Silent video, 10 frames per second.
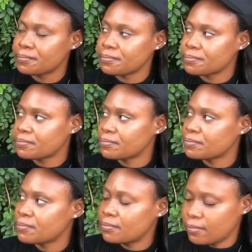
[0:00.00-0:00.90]

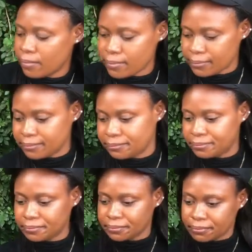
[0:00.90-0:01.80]

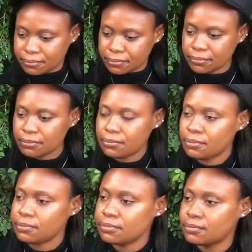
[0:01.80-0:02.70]

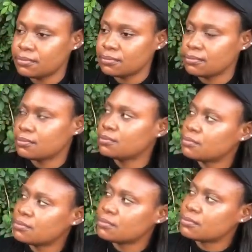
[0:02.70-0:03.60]

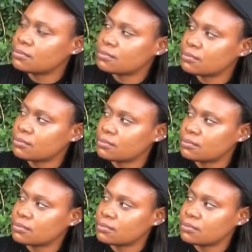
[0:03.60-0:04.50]

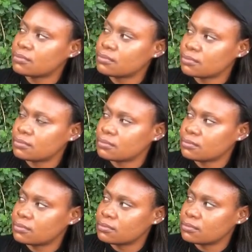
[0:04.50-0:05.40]

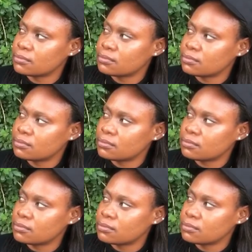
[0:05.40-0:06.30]

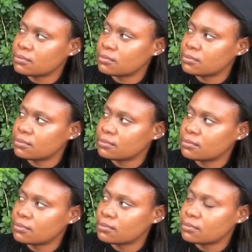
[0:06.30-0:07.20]

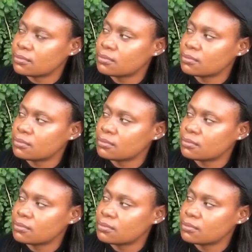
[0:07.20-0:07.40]
No words are spoken by the person on screen.